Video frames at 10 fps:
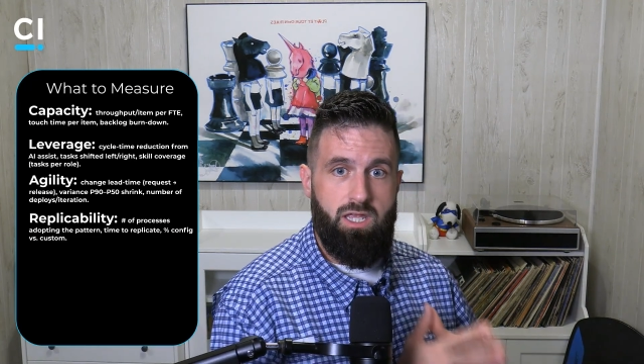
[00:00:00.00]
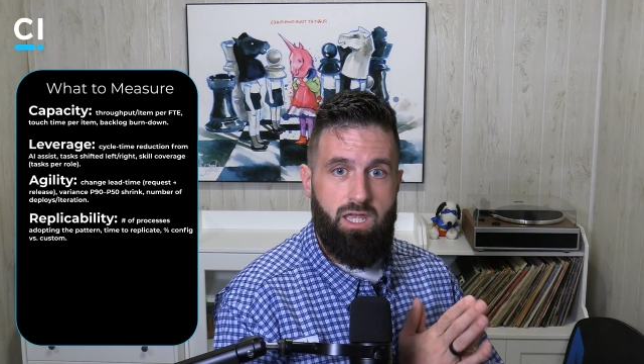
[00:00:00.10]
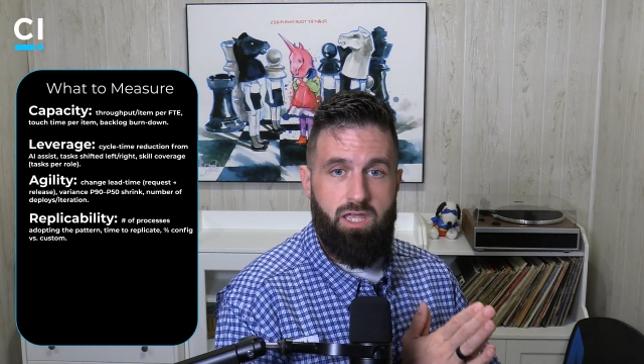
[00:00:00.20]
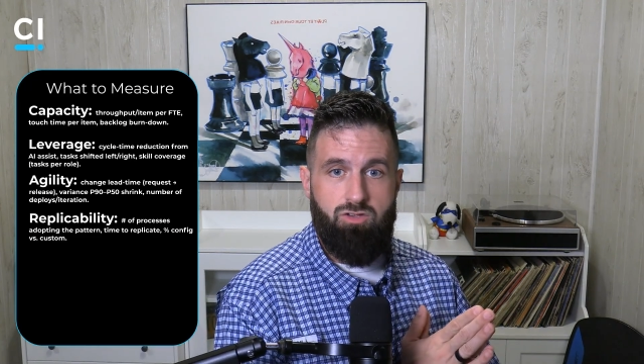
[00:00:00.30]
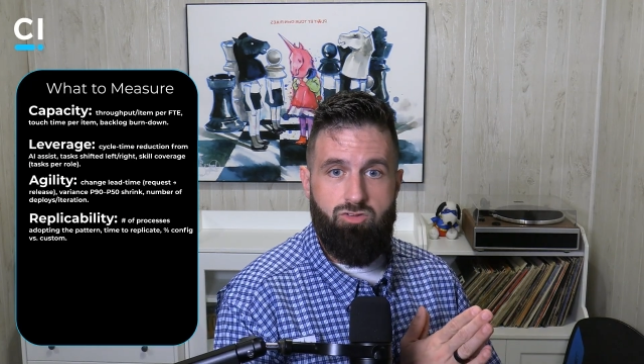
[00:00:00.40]

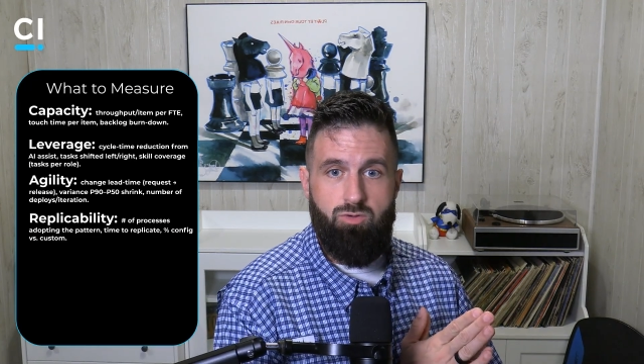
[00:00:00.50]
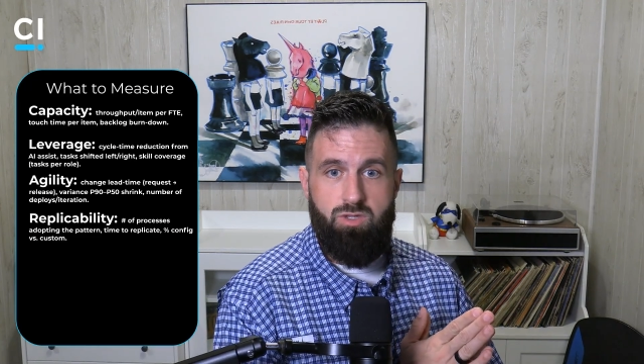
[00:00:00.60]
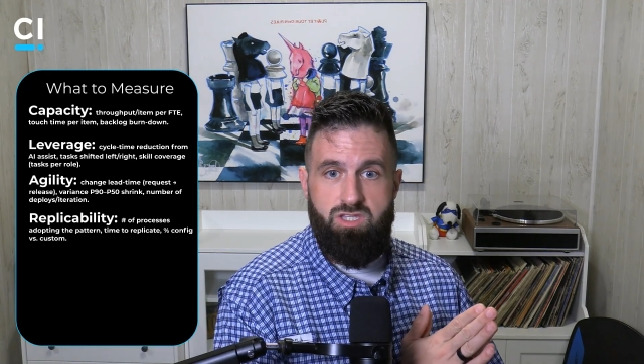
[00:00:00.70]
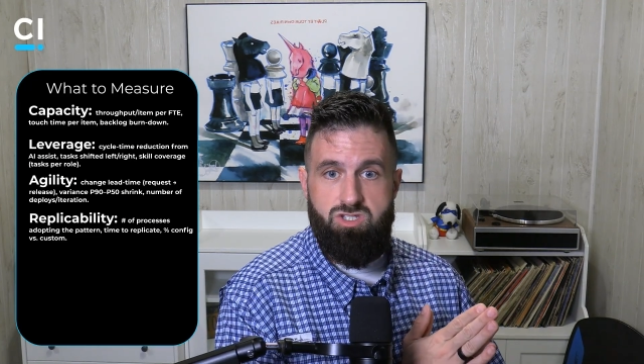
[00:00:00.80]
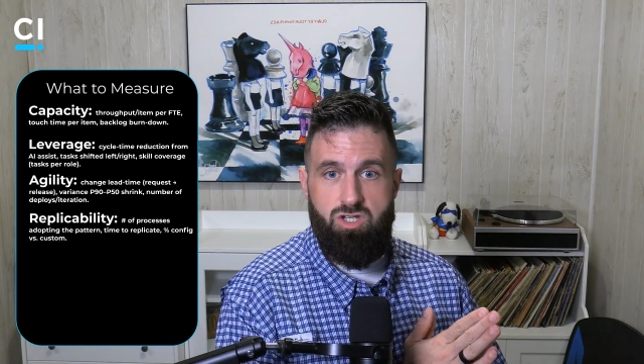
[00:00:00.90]
and you're doing
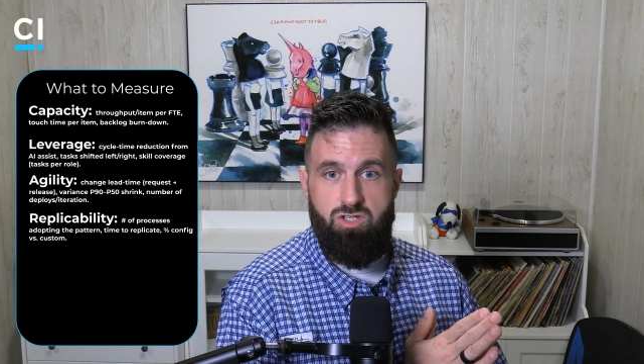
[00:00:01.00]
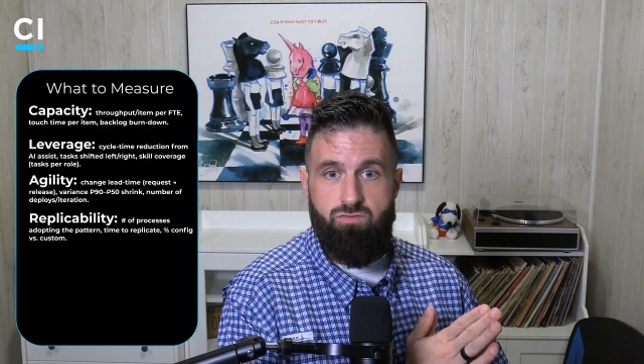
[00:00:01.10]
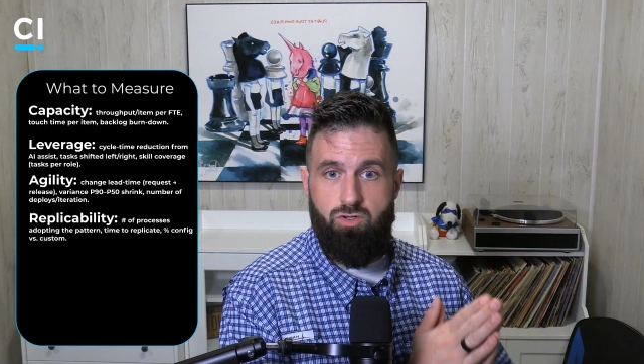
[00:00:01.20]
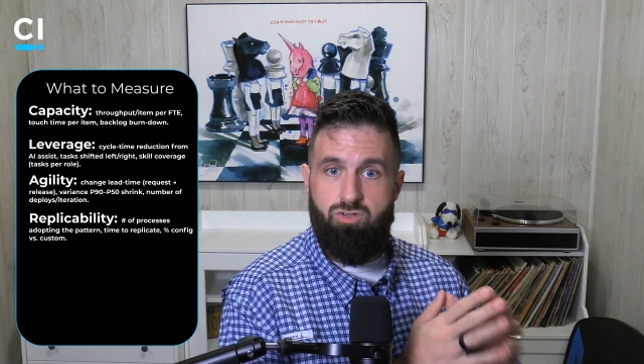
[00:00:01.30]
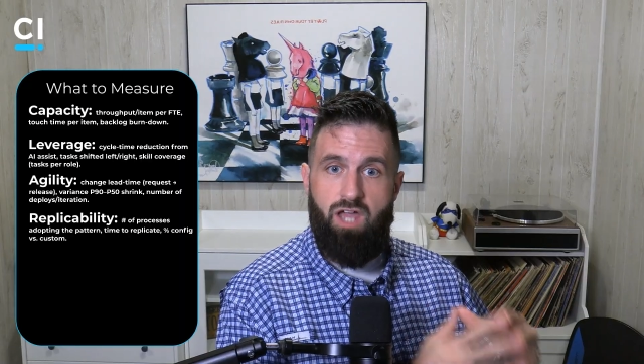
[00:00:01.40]
this just for
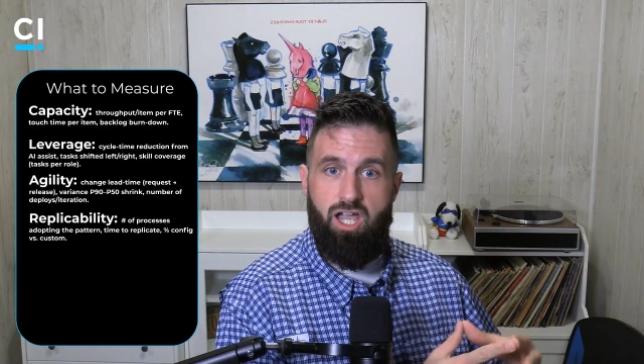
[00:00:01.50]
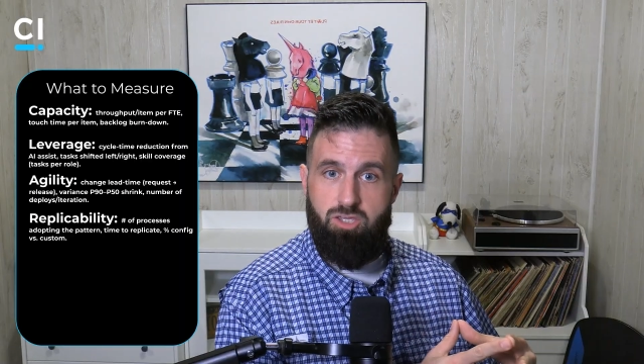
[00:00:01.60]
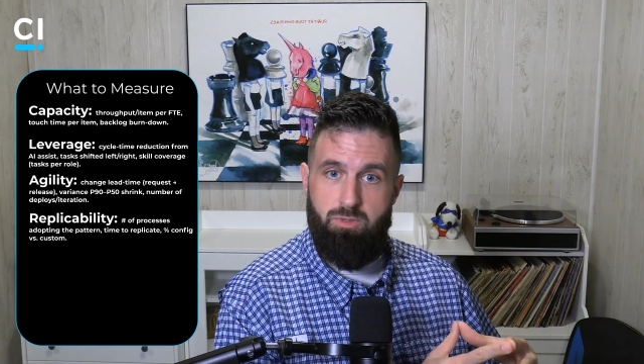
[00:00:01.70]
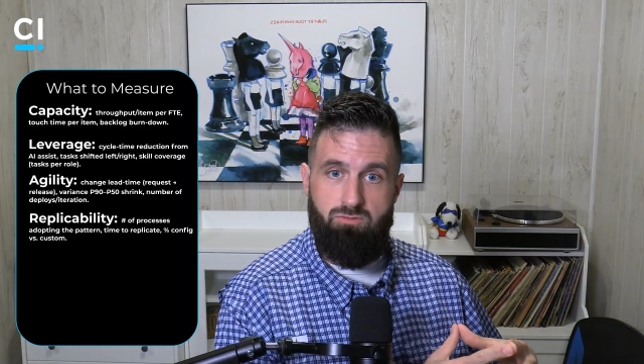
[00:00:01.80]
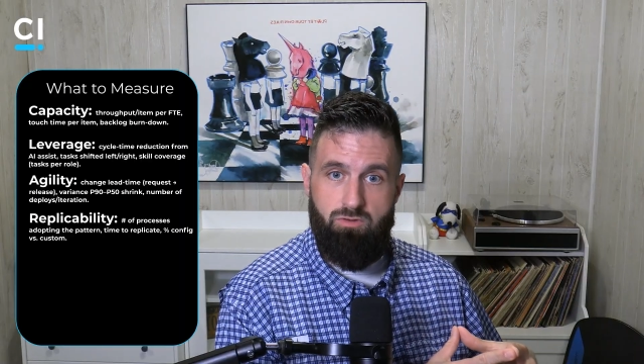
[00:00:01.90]
your
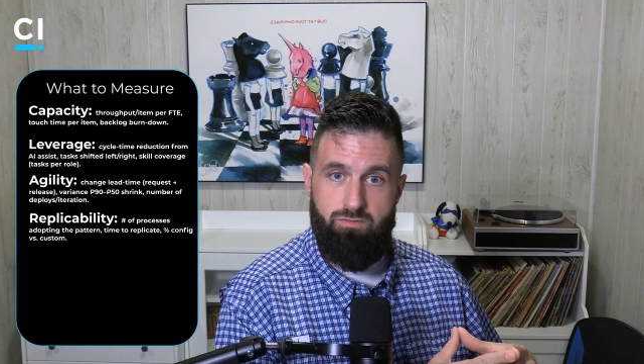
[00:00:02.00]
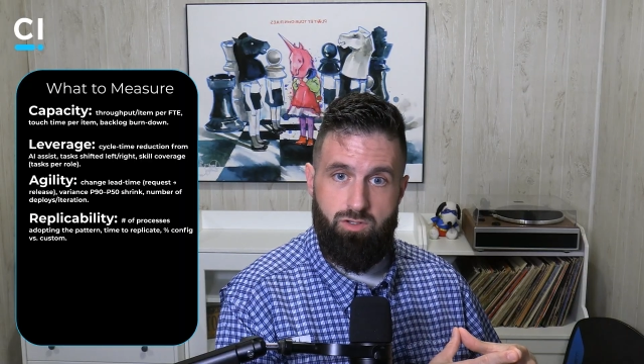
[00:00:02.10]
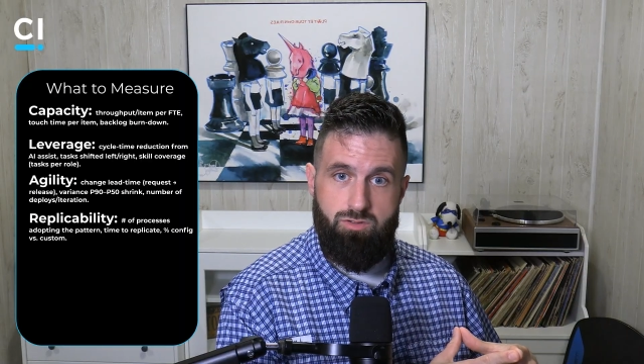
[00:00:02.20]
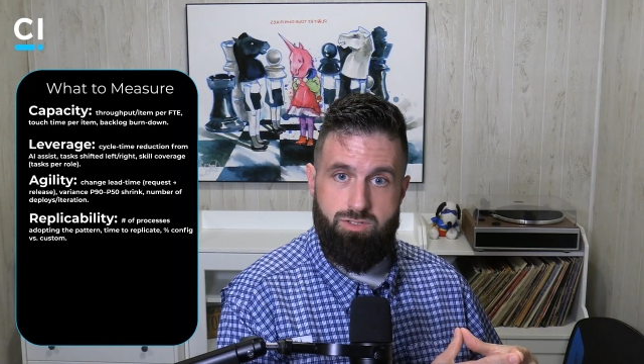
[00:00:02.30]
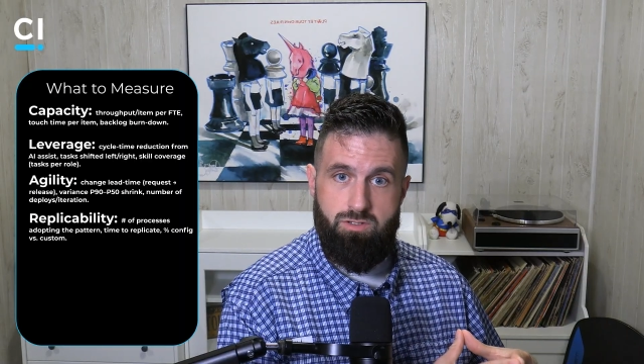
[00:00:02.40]
document
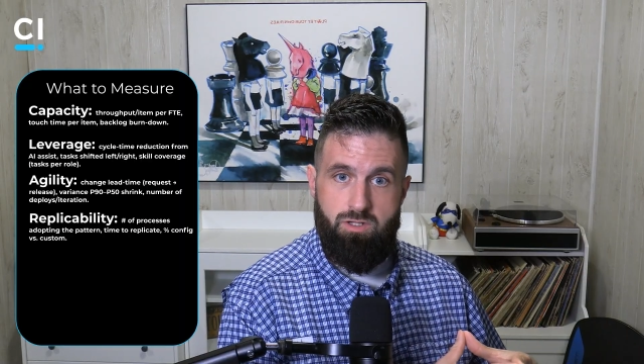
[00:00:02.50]
reviews.